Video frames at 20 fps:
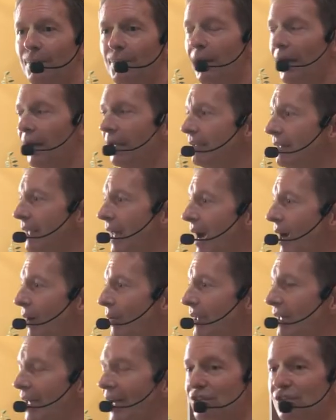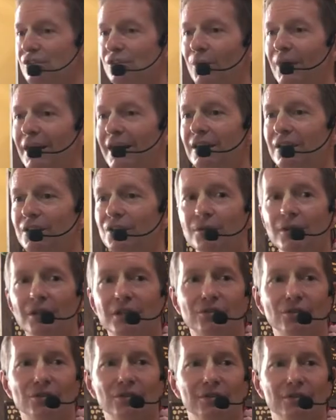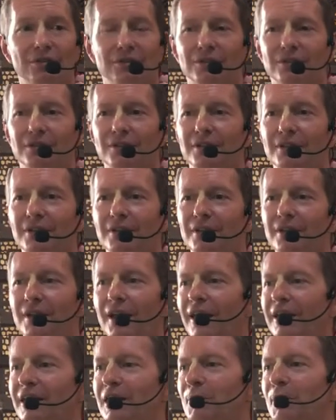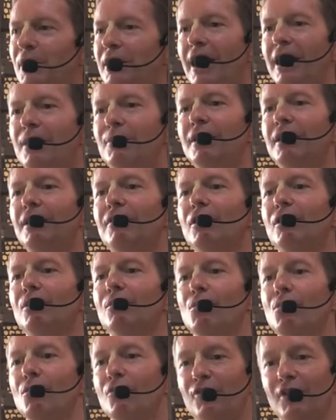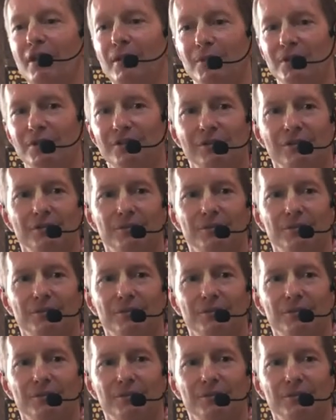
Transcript: And now he has no injury at all. And he became even more famous.